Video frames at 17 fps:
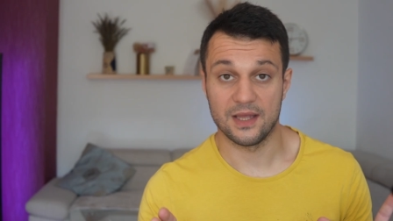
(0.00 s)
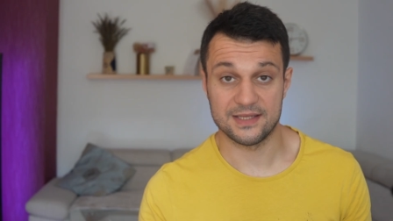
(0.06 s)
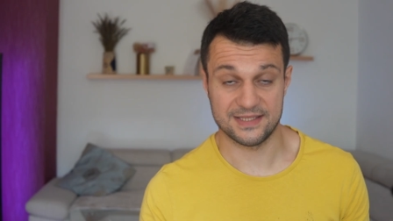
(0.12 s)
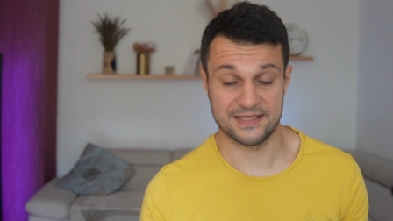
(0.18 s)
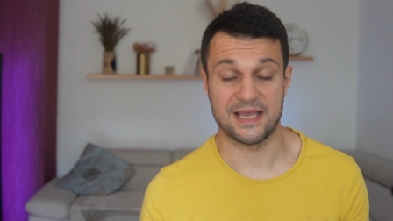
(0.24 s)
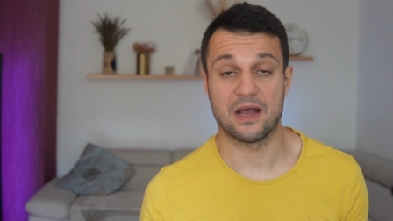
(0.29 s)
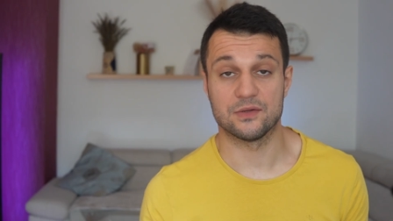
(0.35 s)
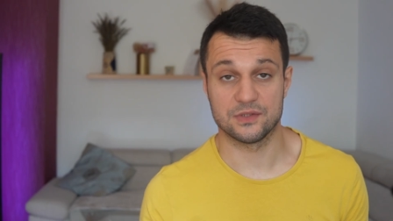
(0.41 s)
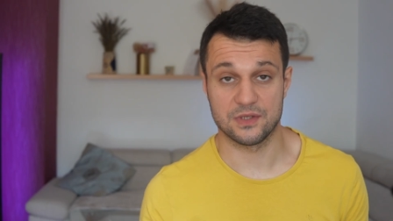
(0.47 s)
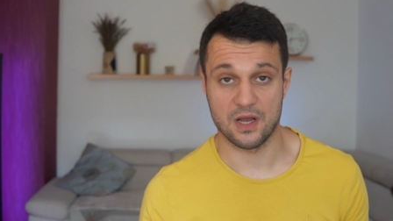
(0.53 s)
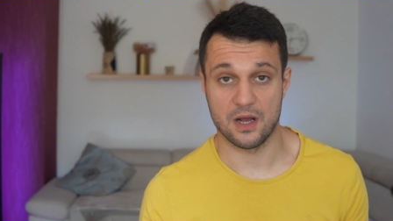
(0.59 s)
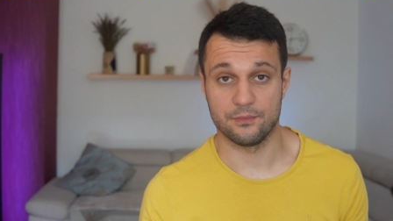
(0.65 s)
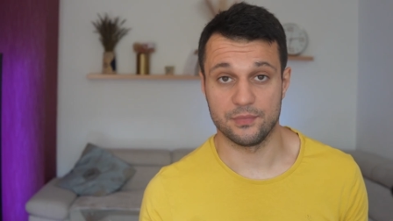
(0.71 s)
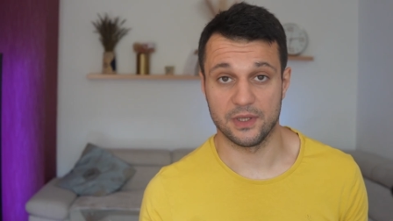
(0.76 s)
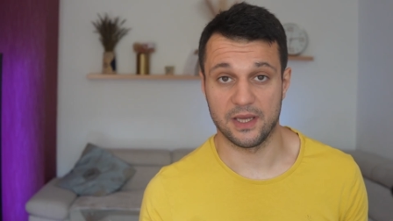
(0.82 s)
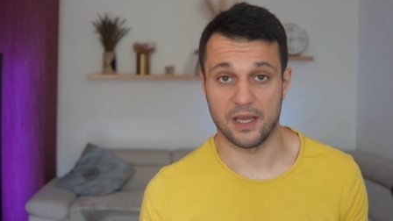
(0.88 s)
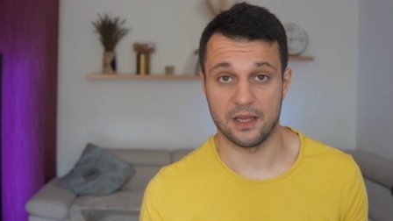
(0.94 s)
It sounds
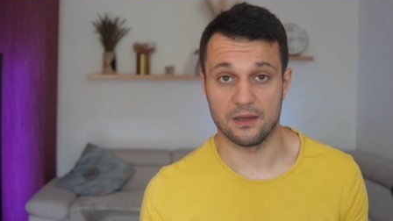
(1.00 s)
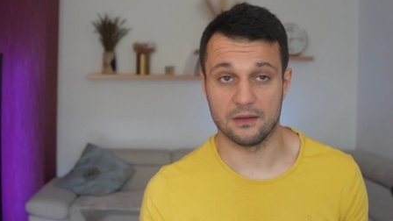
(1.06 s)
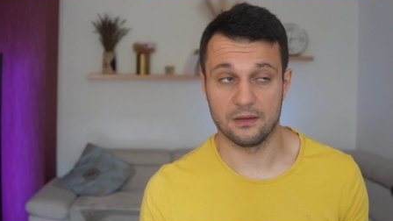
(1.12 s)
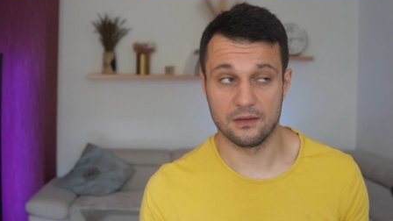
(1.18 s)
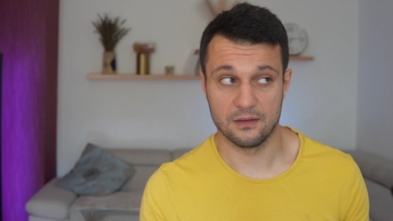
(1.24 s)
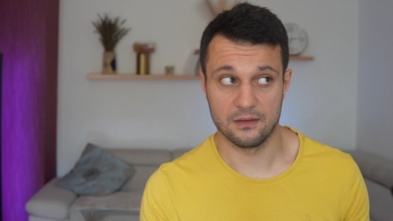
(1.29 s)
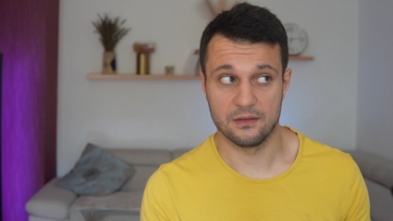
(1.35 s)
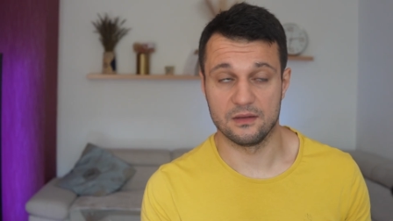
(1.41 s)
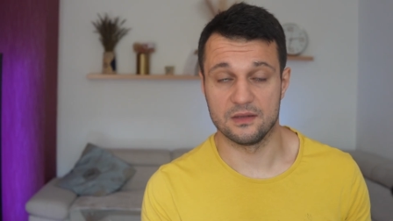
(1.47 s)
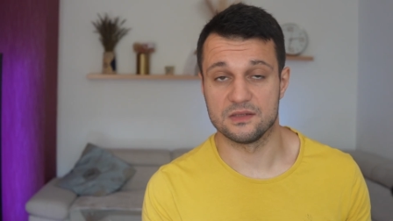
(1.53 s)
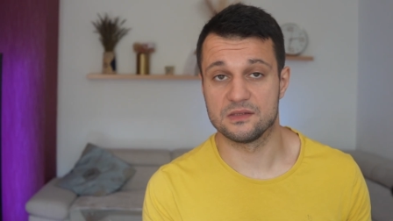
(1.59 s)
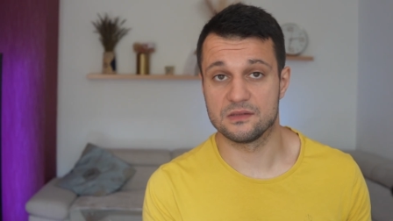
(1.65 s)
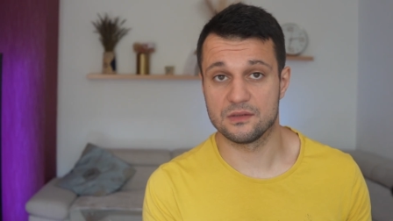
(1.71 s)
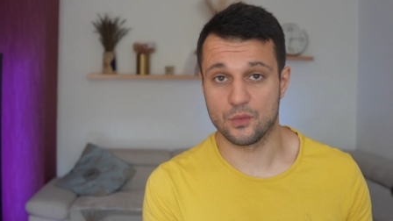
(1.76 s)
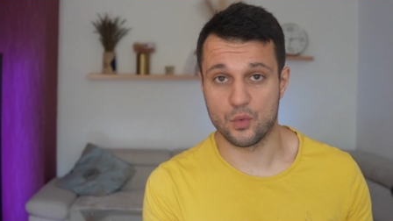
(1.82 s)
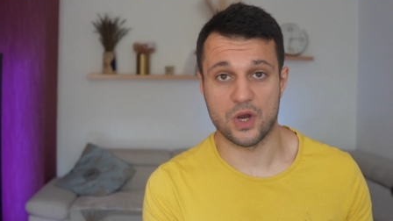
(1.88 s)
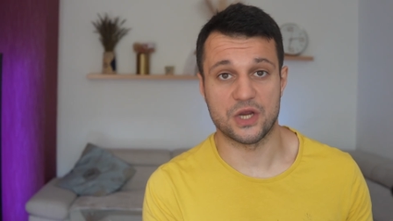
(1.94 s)
complicated,
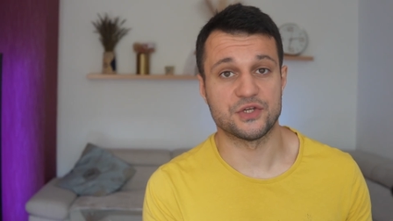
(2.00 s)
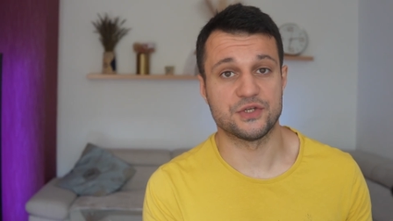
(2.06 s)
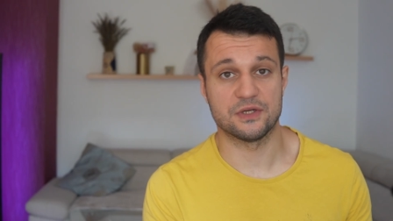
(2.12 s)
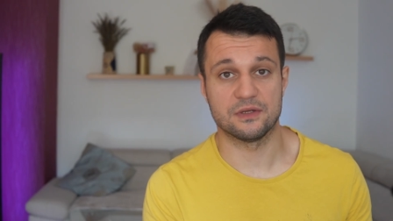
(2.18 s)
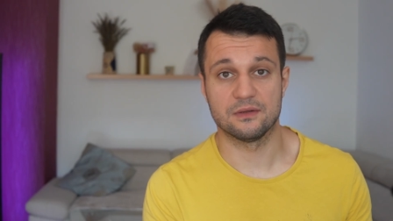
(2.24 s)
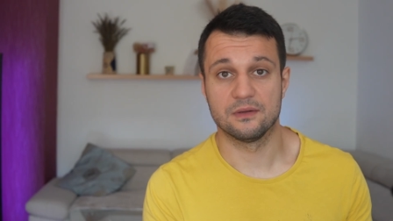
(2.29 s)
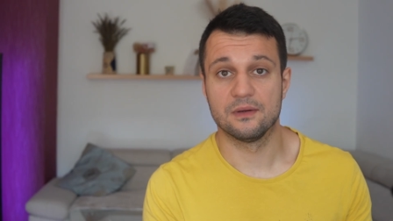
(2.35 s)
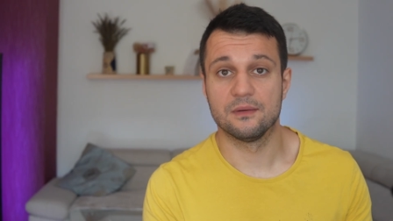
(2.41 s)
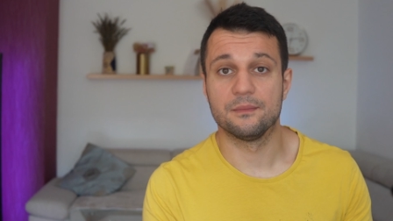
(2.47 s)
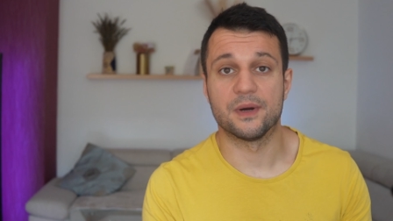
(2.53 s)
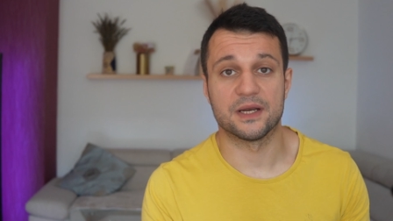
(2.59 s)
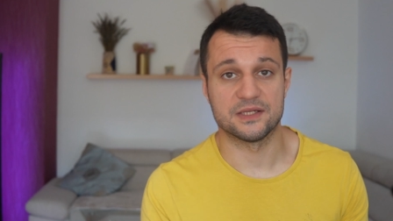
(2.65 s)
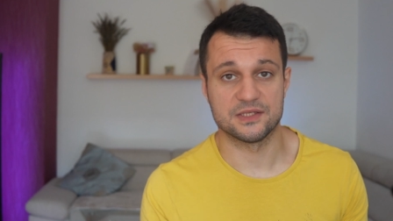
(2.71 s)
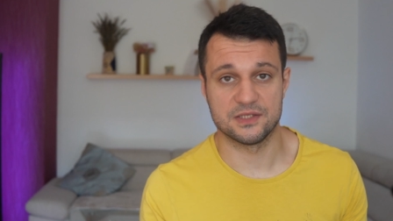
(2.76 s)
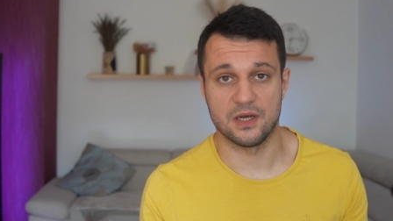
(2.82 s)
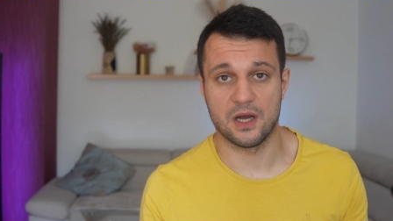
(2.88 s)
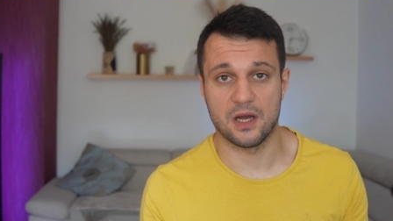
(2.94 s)
this question, but
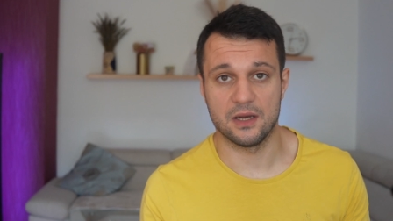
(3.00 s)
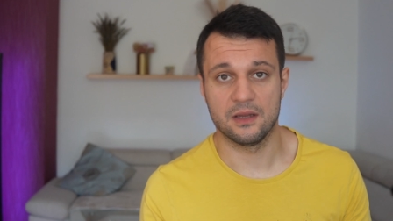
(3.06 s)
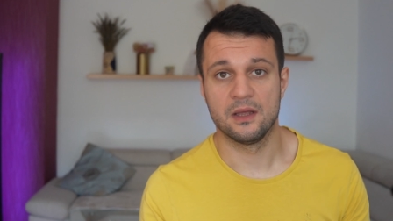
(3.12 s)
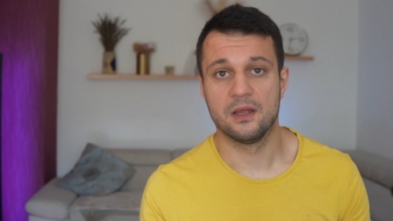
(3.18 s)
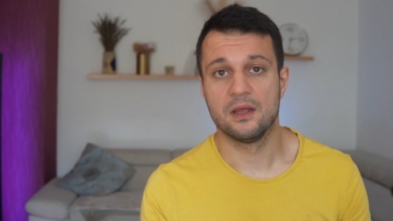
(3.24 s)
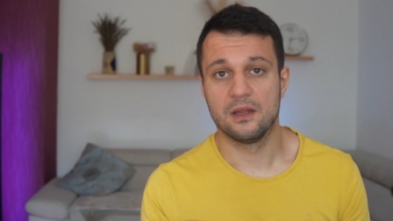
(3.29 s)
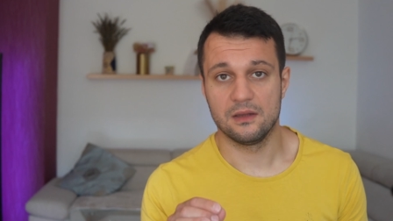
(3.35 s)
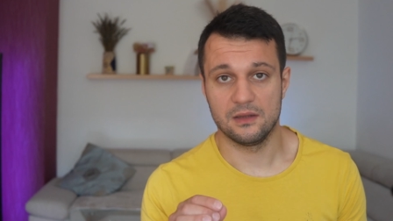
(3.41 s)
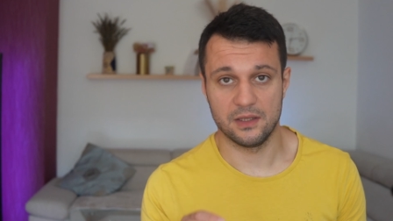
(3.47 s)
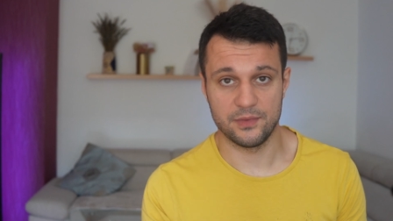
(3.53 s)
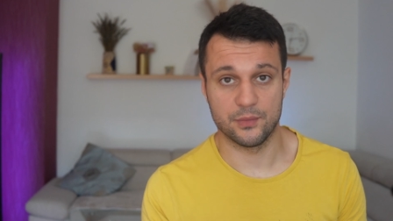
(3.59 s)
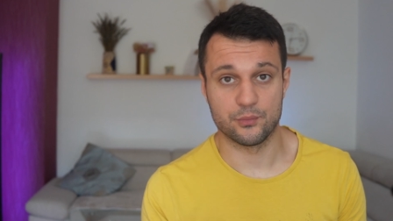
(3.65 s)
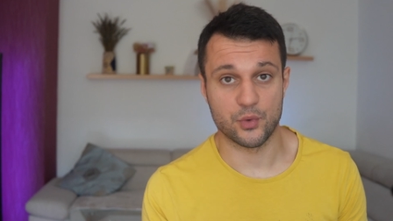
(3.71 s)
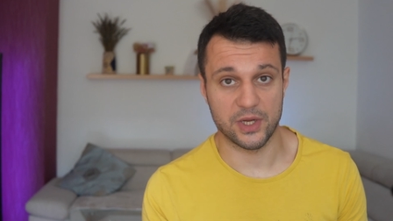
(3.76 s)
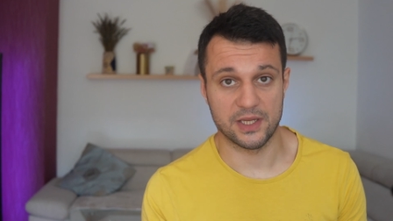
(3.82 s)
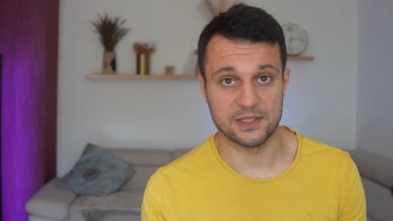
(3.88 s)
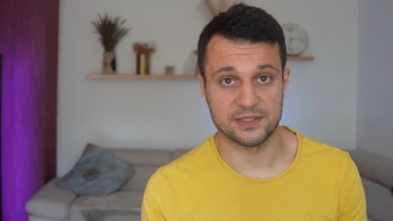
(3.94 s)
it's not. Let me
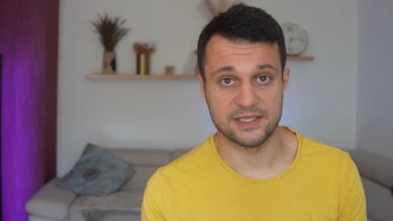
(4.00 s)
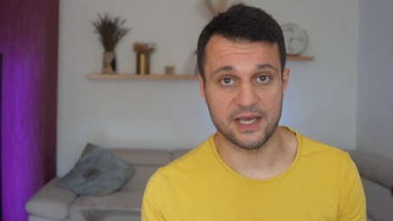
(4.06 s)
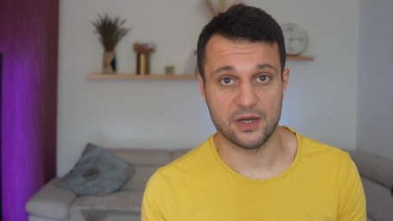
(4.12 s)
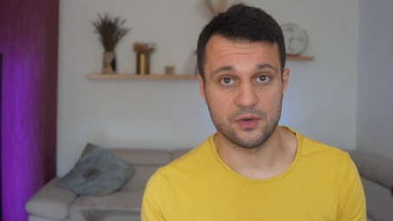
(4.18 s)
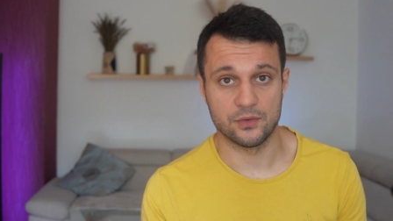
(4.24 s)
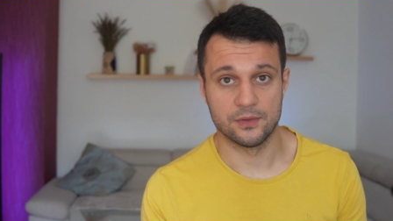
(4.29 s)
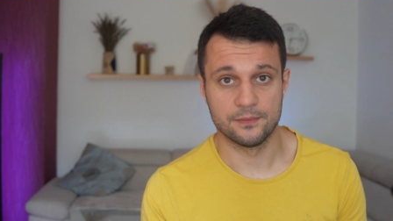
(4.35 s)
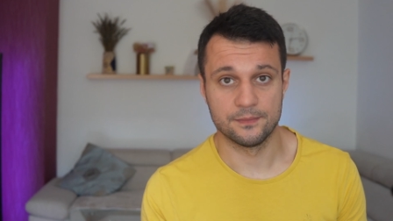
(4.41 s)
break it down.